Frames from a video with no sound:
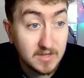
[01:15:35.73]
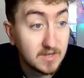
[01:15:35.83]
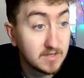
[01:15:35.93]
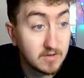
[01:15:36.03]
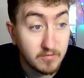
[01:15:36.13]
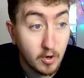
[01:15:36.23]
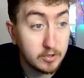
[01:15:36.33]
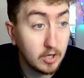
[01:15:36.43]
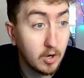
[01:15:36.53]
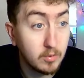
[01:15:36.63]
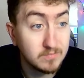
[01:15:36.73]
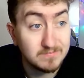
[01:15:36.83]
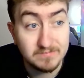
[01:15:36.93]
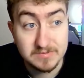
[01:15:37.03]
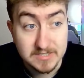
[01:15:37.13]
Gvardiol,
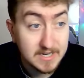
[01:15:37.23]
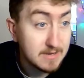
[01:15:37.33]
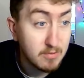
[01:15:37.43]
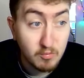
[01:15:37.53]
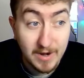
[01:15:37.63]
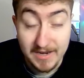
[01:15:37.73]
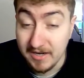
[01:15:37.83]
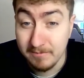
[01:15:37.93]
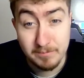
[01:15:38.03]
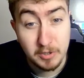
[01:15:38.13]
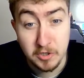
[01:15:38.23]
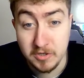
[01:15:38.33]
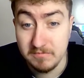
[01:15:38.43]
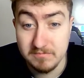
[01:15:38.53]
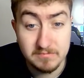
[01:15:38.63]
Saliba, Raya,
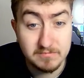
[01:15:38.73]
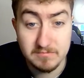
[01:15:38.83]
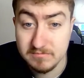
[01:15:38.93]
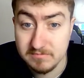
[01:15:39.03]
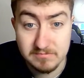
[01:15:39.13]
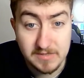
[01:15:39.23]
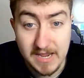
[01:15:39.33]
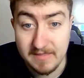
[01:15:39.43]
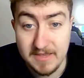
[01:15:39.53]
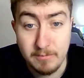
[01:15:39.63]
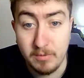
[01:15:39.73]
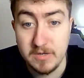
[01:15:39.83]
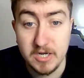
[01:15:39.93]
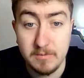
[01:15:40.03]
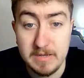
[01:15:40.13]
Burn. Yeah, they're probably
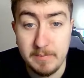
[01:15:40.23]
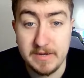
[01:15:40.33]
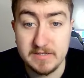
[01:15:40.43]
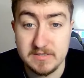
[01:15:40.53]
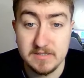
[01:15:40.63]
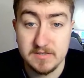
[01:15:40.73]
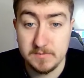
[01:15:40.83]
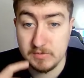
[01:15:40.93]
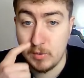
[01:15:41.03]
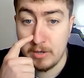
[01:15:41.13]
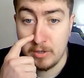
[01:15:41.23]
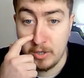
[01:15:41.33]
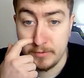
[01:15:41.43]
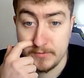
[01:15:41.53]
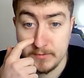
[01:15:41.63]
going to be picks in terms of wild cards.